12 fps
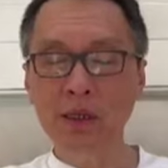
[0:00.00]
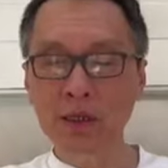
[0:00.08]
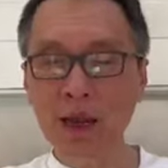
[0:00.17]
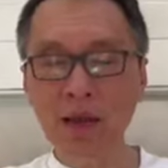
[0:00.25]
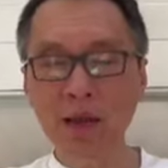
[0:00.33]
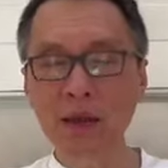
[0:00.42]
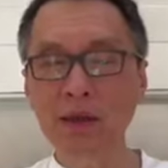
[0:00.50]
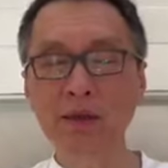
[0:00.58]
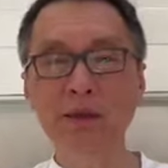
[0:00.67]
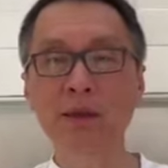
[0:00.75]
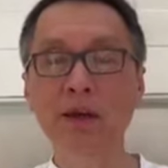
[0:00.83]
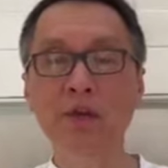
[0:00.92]
is technical
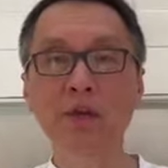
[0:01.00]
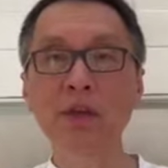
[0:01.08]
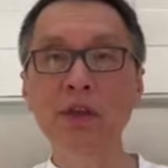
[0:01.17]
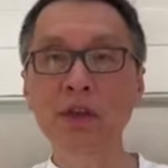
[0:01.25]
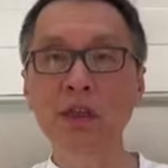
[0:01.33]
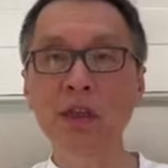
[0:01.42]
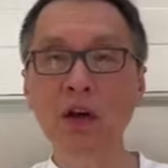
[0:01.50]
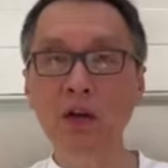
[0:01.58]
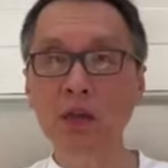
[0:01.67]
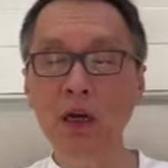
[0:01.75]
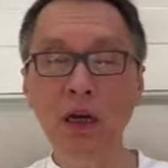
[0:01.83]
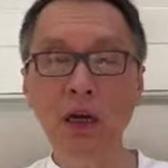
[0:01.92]
stuff. This is
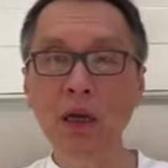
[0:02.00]
not, uh,